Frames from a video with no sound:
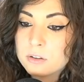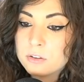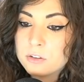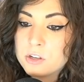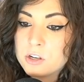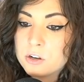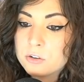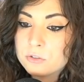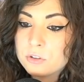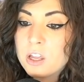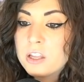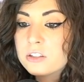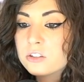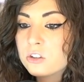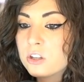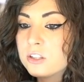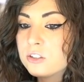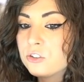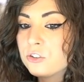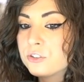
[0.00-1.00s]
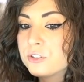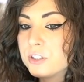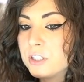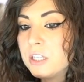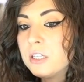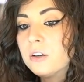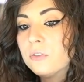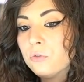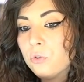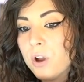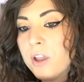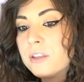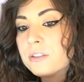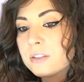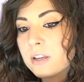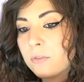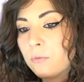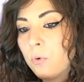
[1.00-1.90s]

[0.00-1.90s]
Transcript: You know, let's just think of ways.